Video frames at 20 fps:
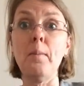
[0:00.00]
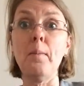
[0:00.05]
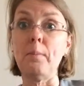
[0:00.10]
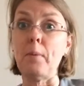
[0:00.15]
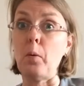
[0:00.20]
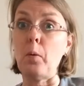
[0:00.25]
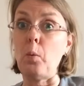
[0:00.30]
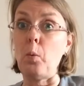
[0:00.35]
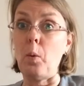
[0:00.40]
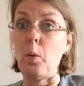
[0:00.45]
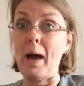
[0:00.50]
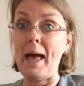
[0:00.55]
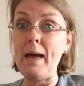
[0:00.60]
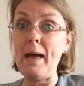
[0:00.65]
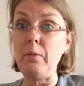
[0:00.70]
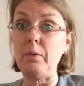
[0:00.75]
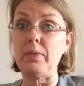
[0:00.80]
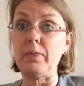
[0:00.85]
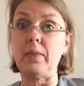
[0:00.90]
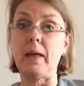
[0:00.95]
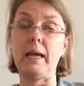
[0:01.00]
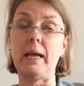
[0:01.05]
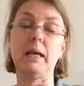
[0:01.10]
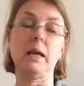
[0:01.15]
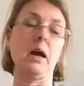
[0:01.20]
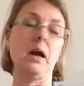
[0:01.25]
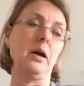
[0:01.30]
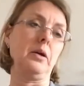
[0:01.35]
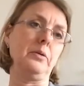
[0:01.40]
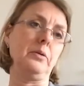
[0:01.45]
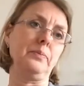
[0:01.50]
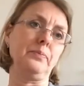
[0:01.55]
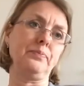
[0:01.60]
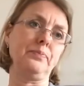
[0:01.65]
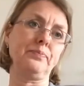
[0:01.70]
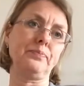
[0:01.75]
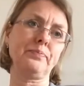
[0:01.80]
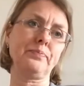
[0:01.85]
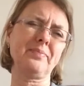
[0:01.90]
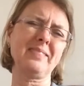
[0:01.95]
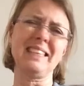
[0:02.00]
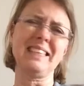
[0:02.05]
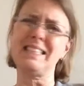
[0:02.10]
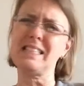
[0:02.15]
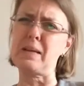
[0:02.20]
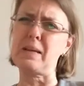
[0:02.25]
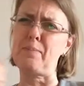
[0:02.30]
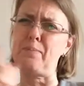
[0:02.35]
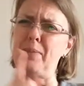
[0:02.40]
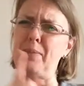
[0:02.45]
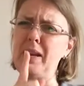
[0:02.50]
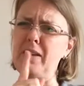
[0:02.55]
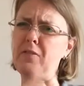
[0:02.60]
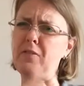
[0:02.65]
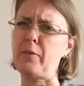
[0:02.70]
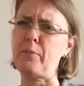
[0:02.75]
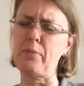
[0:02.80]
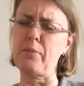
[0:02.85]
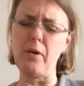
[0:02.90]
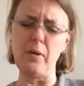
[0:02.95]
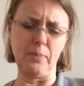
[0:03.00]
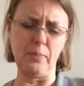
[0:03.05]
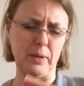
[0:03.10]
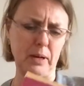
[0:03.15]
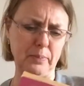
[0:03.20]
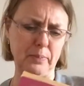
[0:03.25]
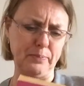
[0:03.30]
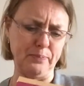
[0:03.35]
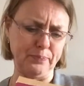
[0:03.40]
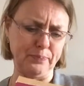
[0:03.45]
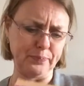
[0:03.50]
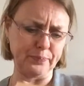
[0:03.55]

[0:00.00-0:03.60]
But where would they go? It's a bit of a problem.